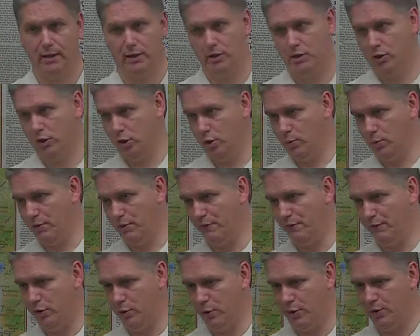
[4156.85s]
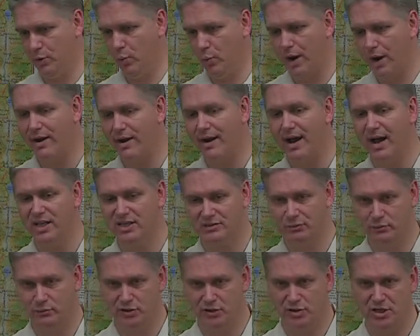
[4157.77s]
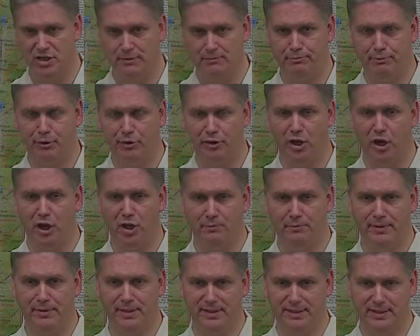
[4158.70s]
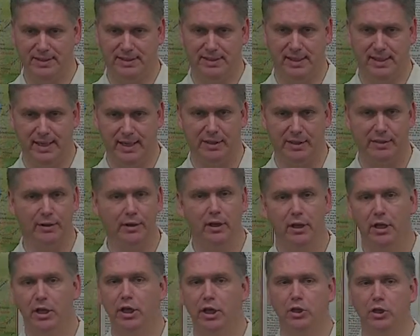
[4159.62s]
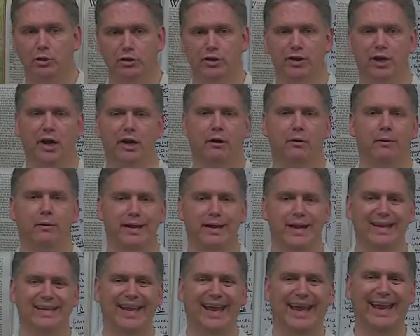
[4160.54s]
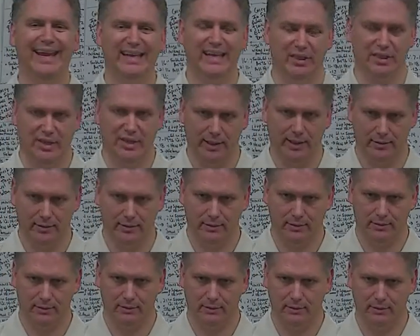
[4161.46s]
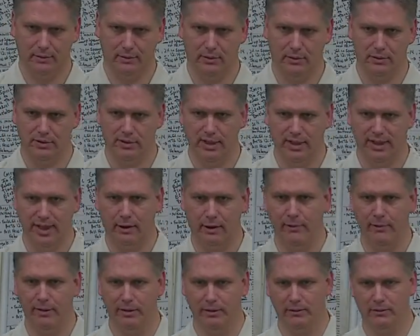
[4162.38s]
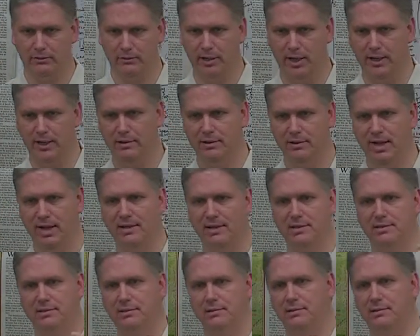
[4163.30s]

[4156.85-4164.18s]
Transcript: You were the, you were the warehouse in which he put all the pieces together. You did not create anything. Get that real, okay? Yes.